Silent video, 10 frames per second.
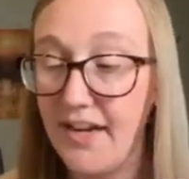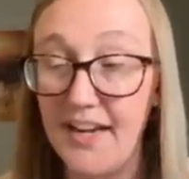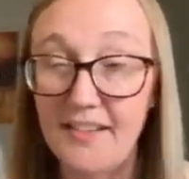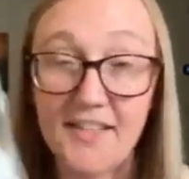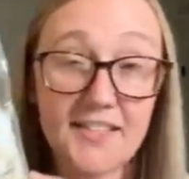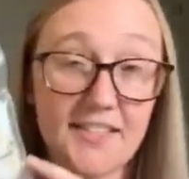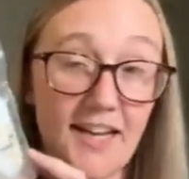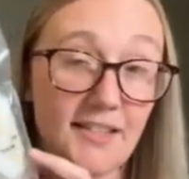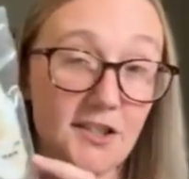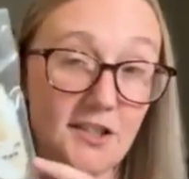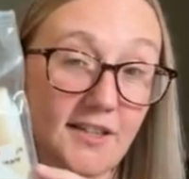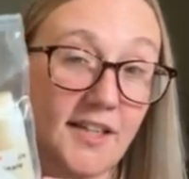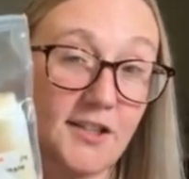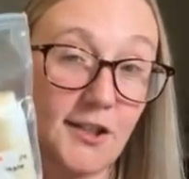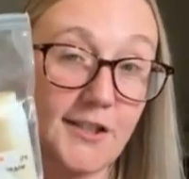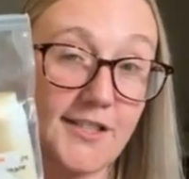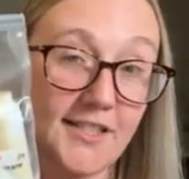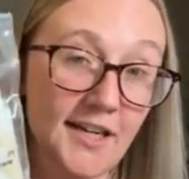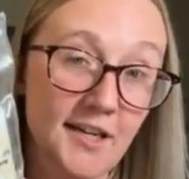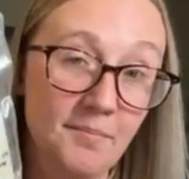And this is actually just
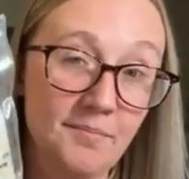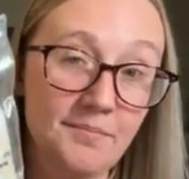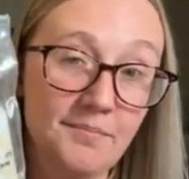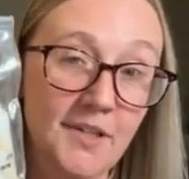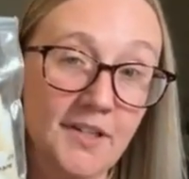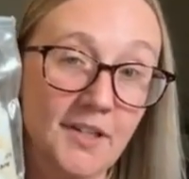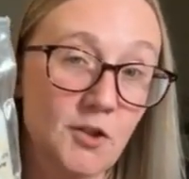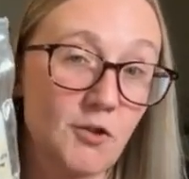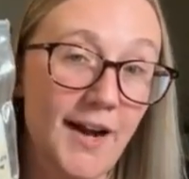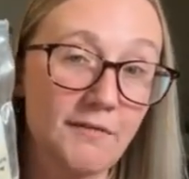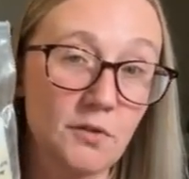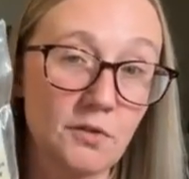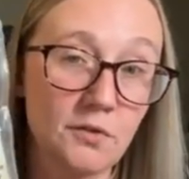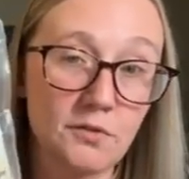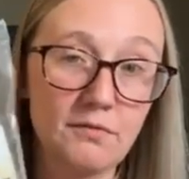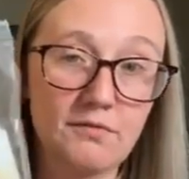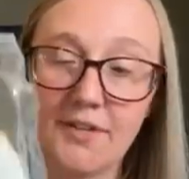a travel